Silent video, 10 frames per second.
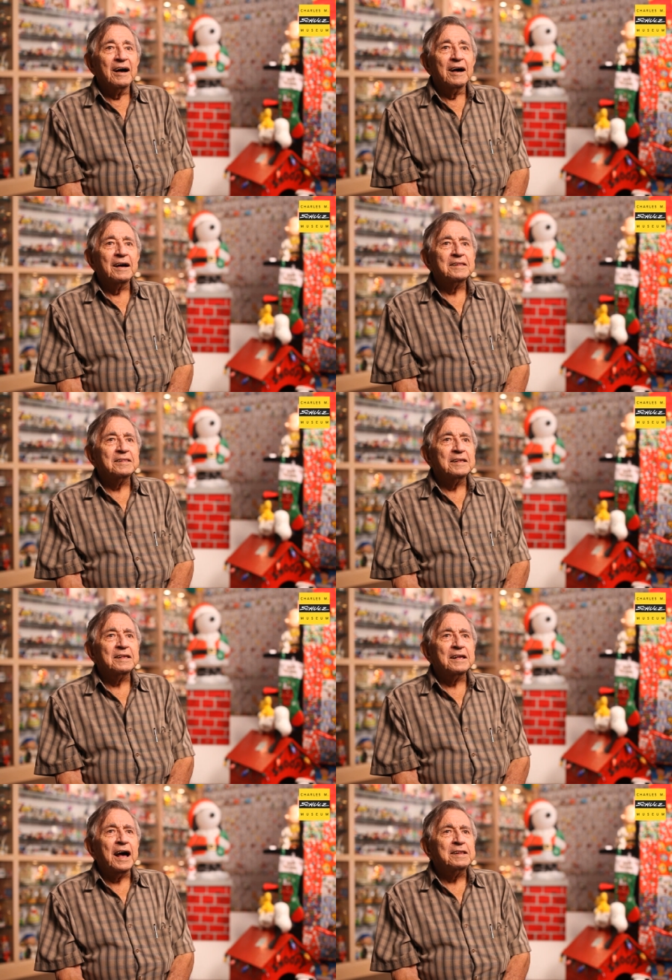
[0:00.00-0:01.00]
Uh,
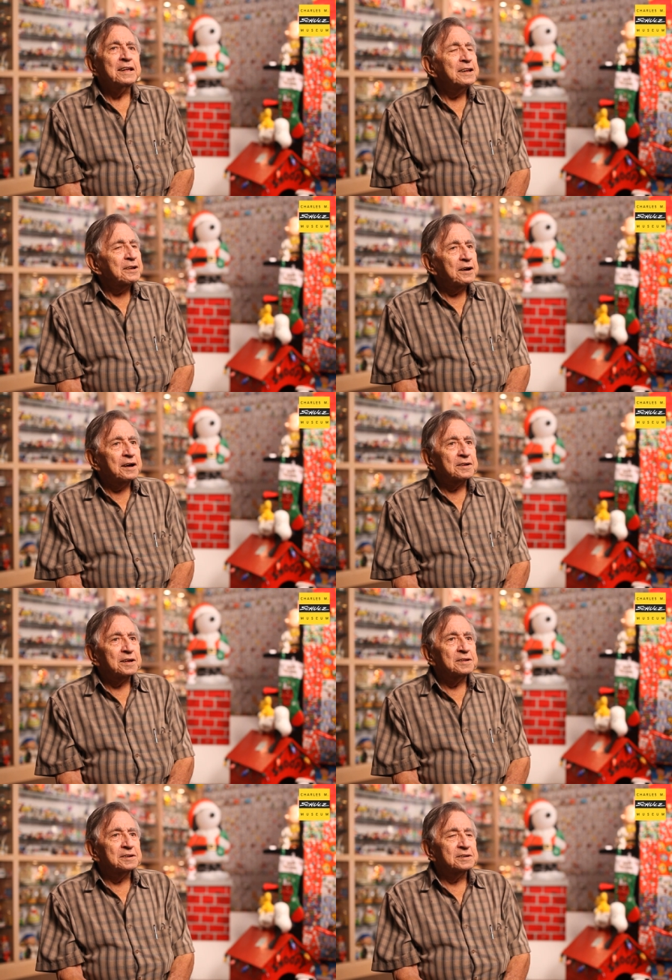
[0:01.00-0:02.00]
I didn't, I,
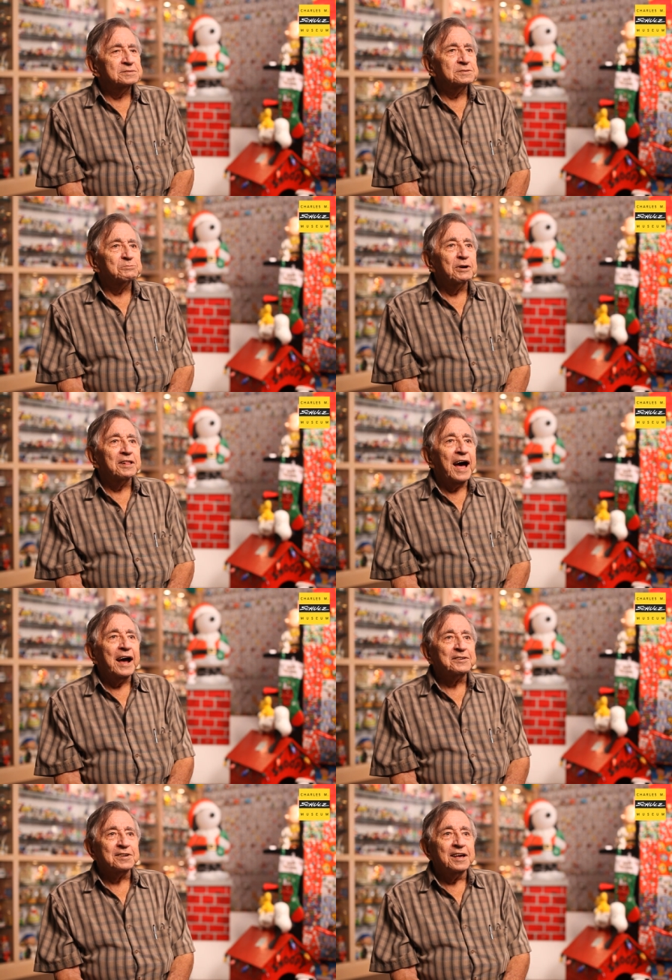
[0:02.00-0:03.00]
I, well,
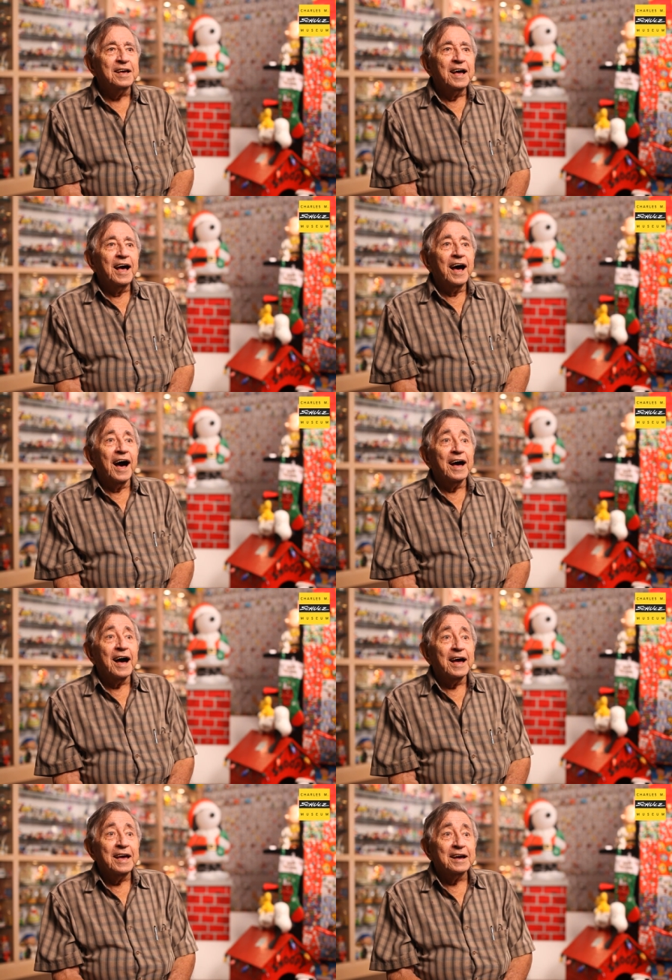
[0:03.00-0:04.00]
actually,
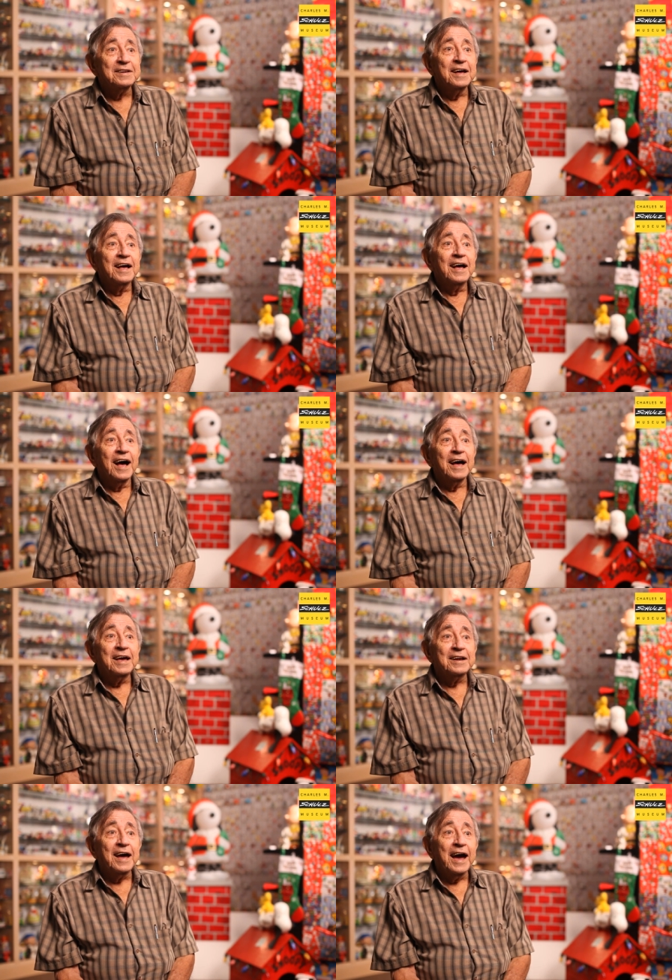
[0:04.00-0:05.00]
I, I, had, I
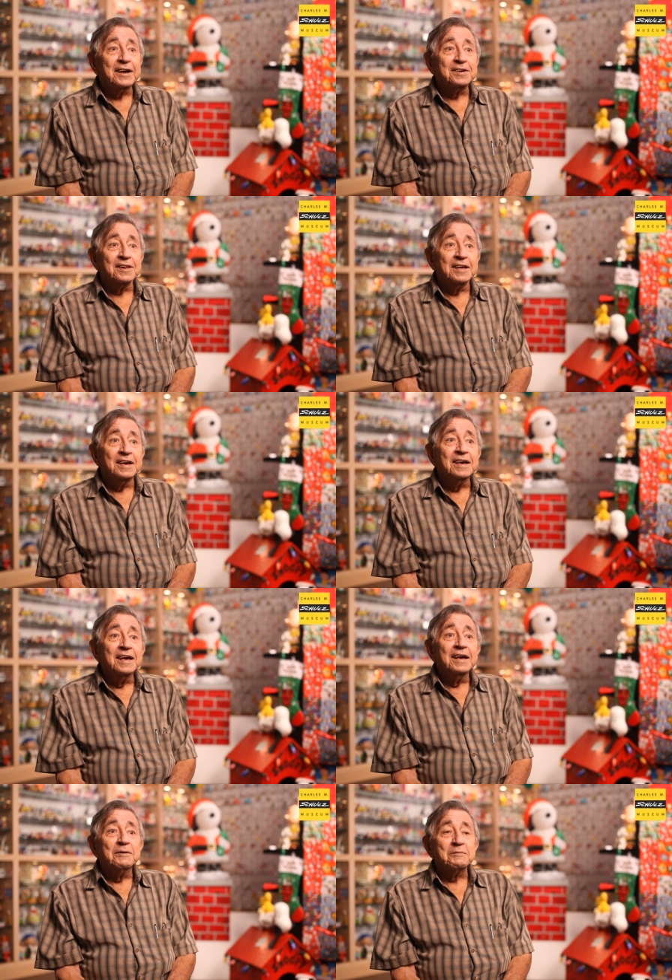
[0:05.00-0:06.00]
had actually
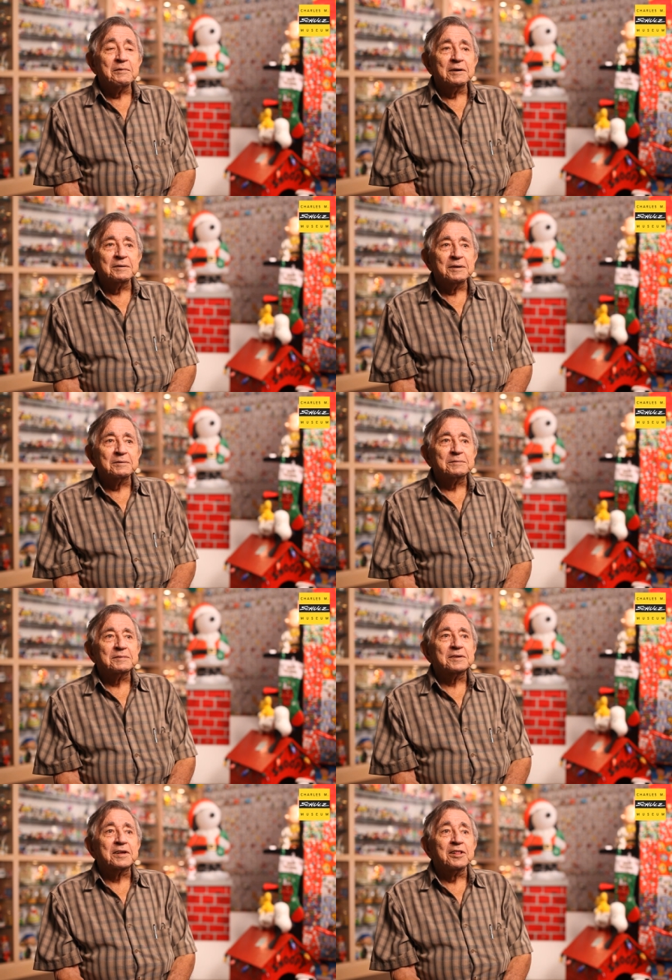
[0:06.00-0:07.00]
uh,
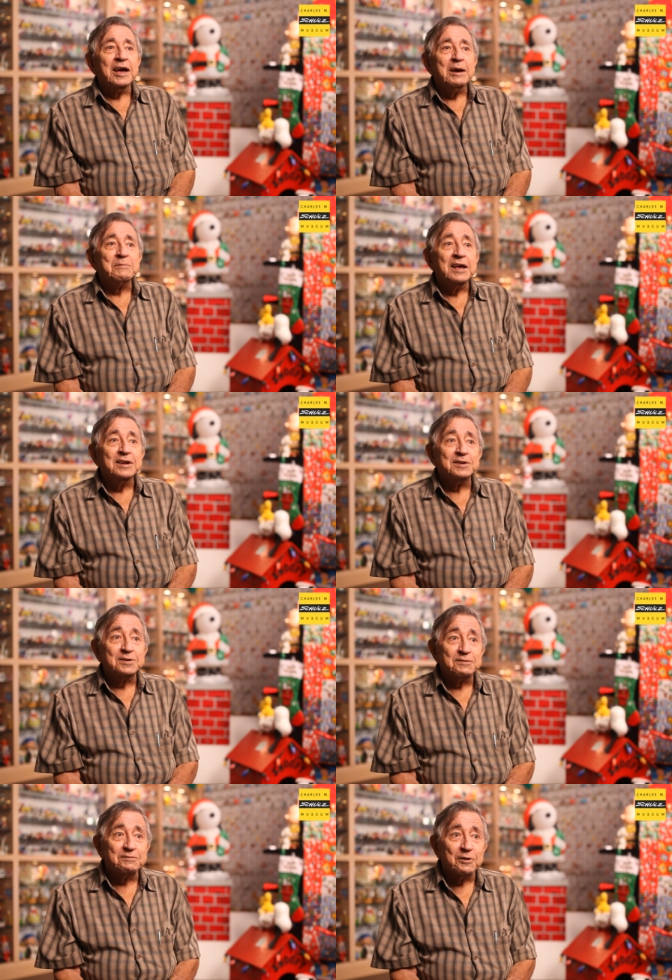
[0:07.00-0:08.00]
claimed his
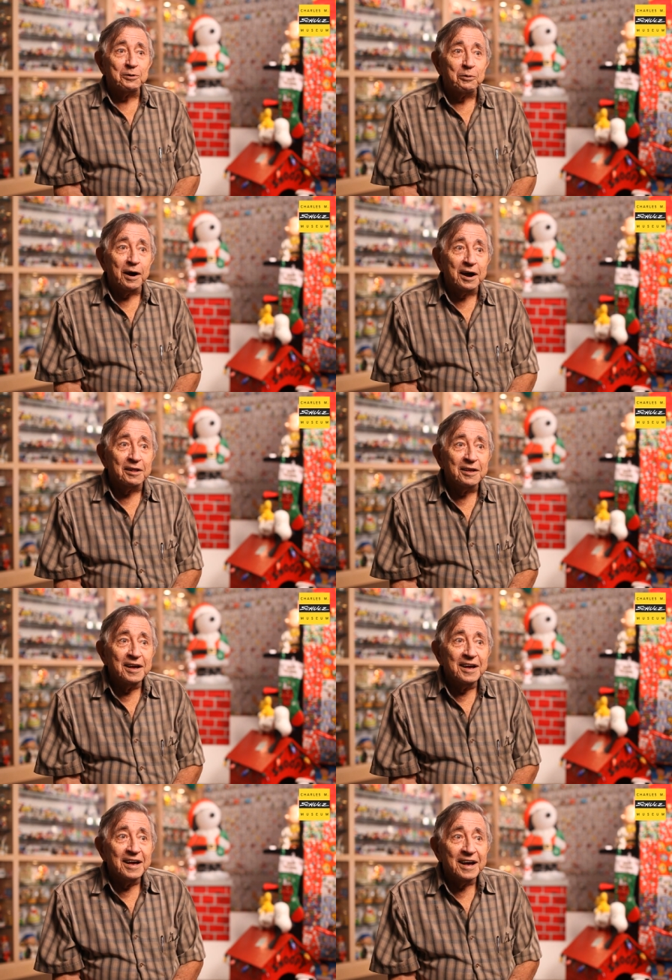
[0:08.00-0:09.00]
for a while,
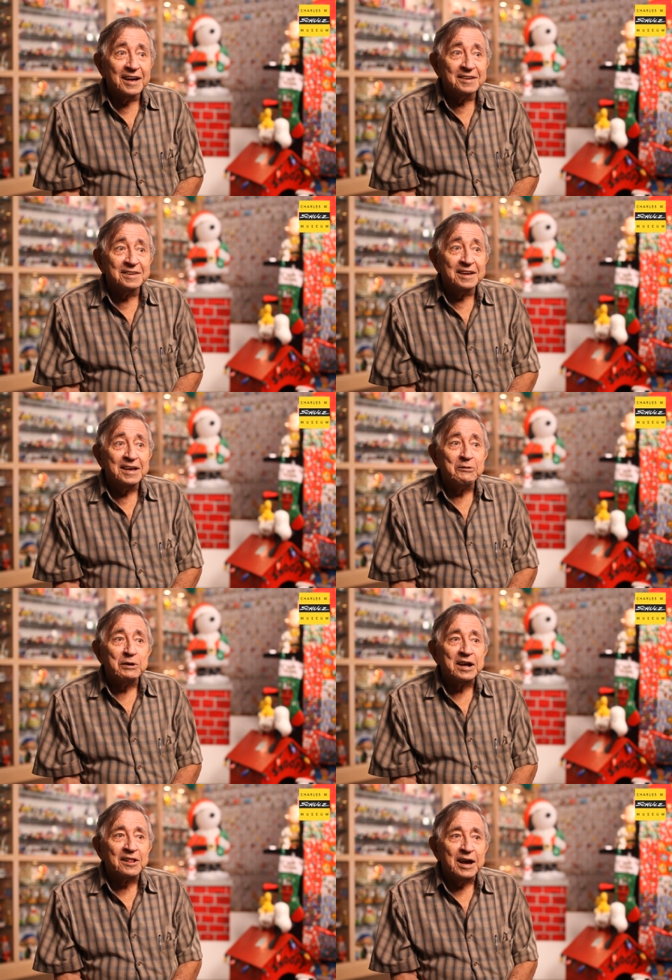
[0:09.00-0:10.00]
and then he
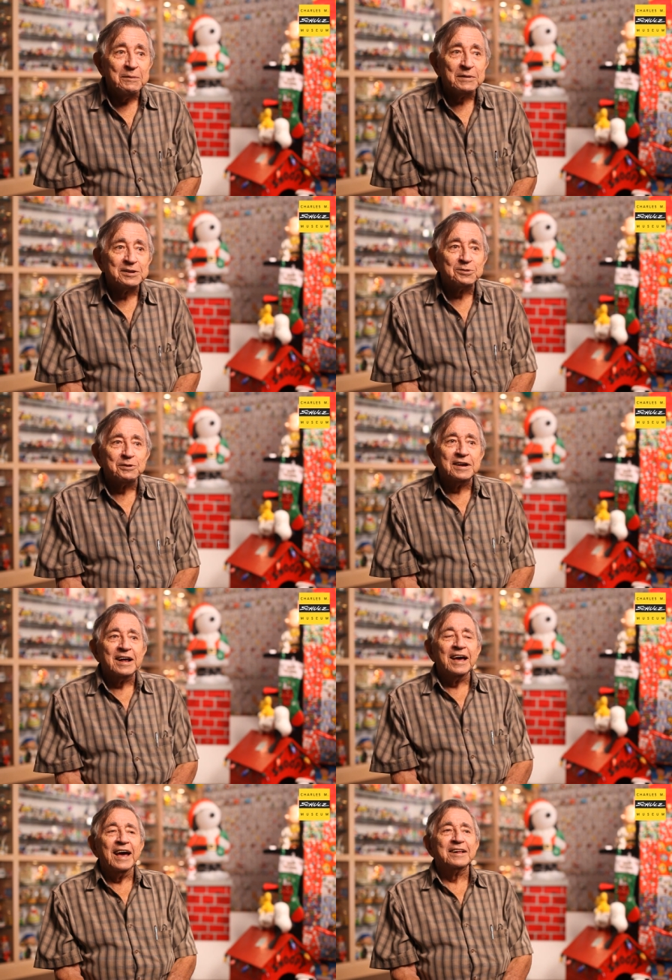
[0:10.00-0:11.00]
reclaimed it, so
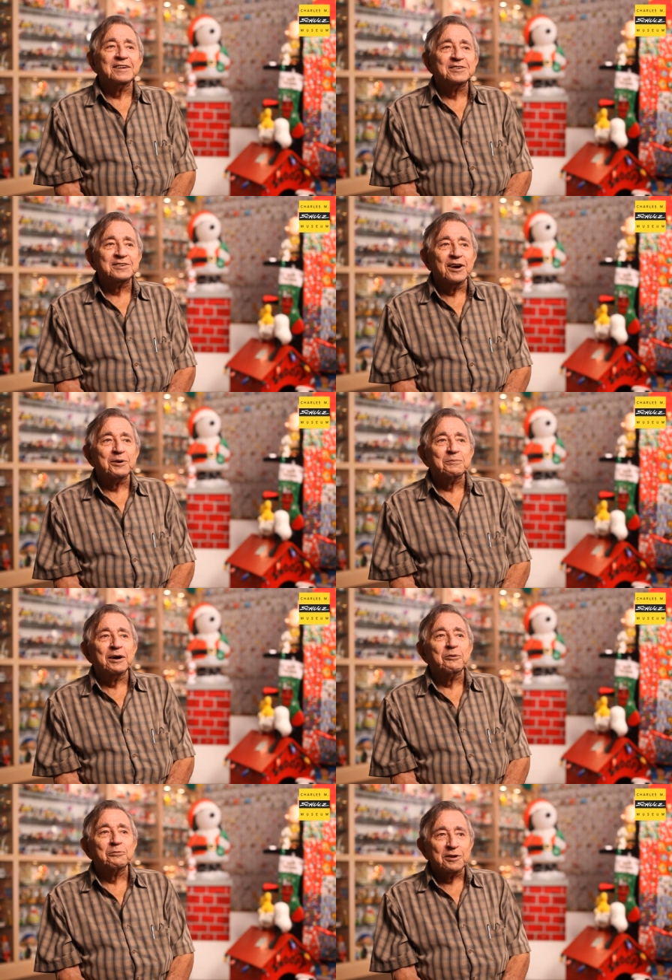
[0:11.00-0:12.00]
then I had to start
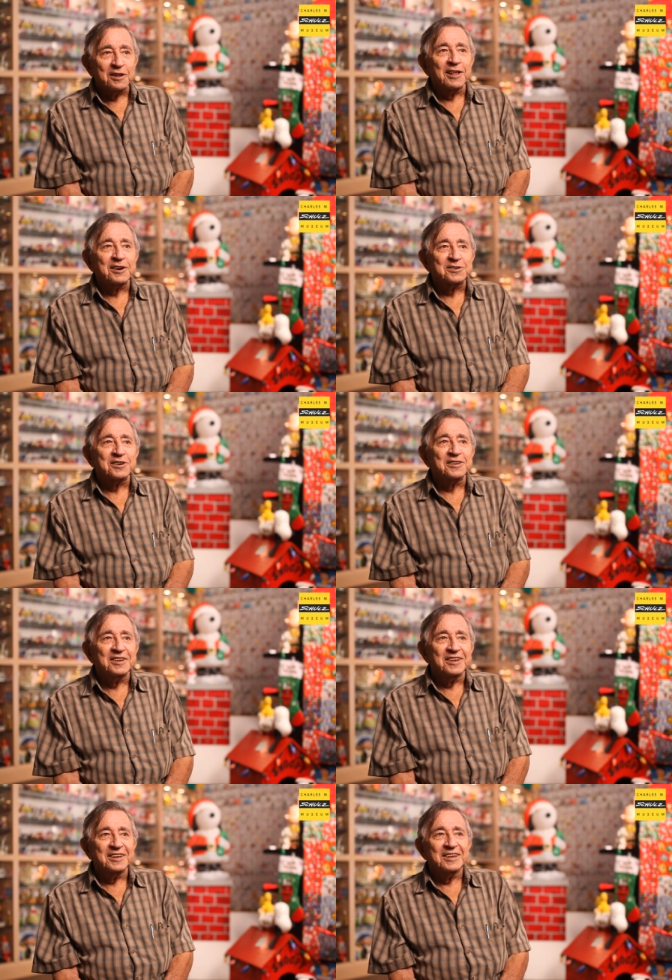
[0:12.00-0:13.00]
my own collection.
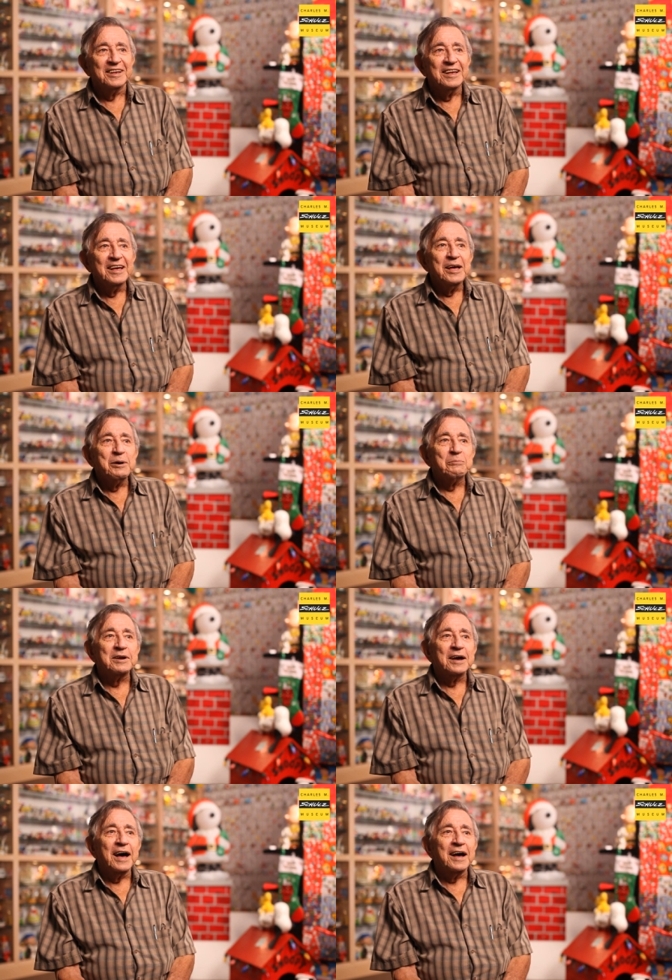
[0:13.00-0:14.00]

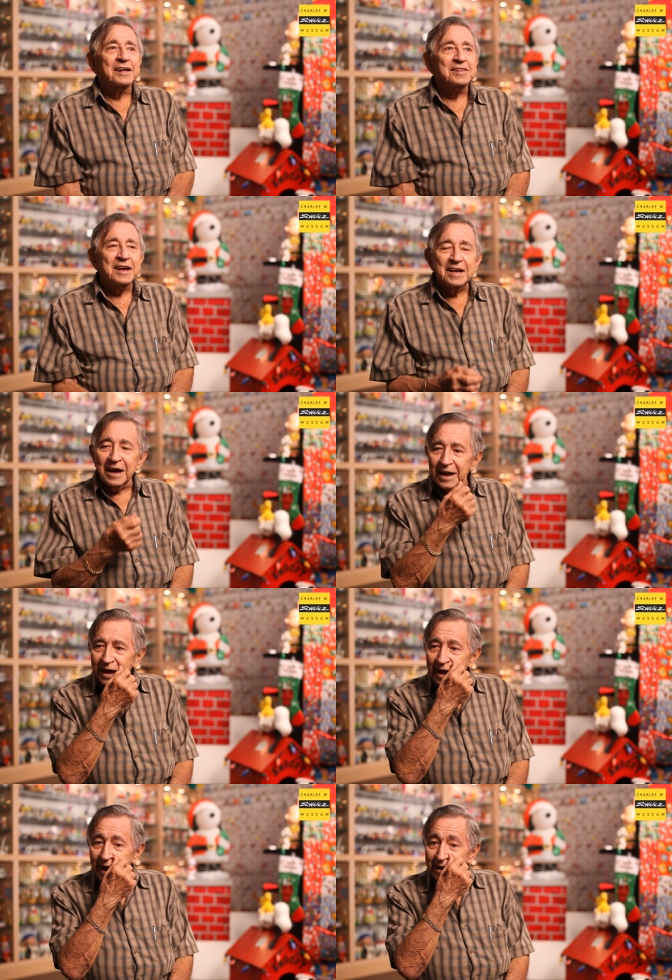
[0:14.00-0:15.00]
But I, think
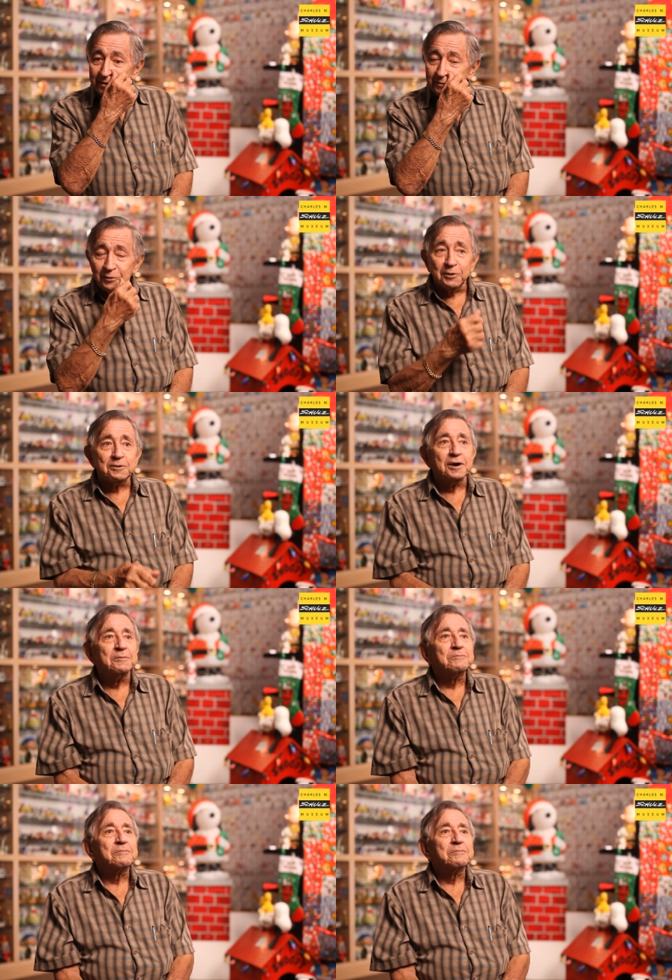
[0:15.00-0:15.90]
I, had it for,